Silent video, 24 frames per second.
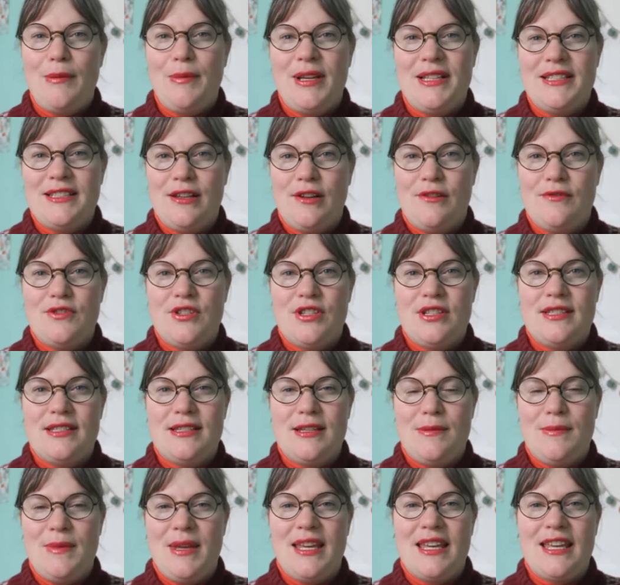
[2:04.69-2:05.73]
myself just
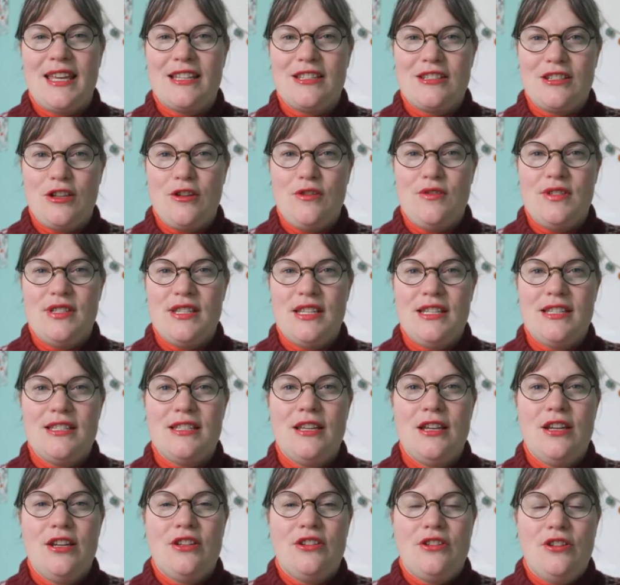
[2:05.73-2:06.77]
to make excuses